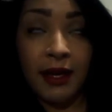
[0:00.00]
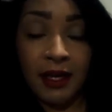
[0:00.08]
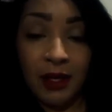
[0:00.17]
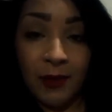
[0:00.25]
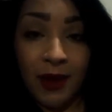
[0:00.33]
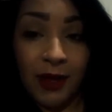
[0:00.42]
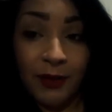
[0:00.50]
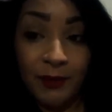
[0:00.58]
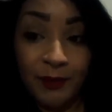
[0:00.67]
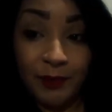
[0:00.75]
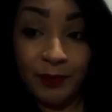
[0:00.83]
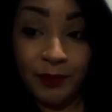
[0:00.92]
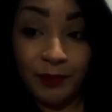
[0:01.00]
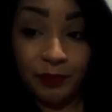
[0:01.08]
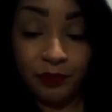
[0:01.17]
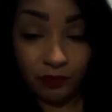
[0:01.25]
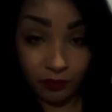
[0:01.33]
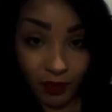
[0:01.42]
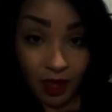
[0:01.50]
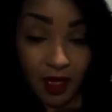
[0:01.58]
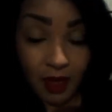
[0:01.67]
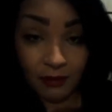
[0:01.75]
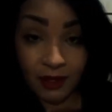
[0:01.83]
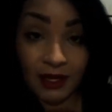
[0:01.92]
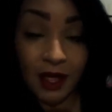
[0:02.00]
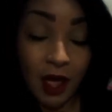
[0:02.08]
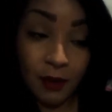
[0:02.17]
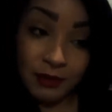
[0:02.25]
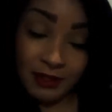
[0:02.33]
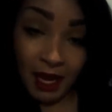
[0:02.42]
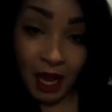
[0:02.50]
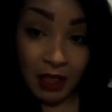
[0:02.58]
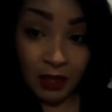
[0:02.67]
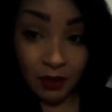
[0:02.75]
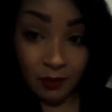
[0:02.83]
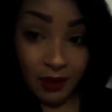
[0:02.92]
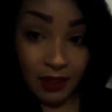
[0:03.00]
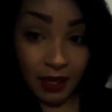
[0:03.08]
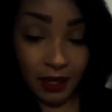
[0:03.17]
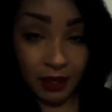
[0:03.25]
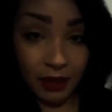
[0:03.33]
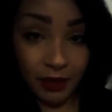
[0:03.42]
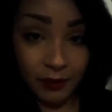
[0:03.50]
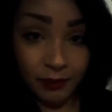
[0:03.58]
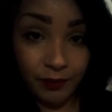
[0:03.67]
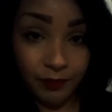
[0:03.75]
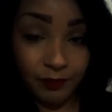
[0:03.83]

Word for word: anyway, I'm going to update a little bit later,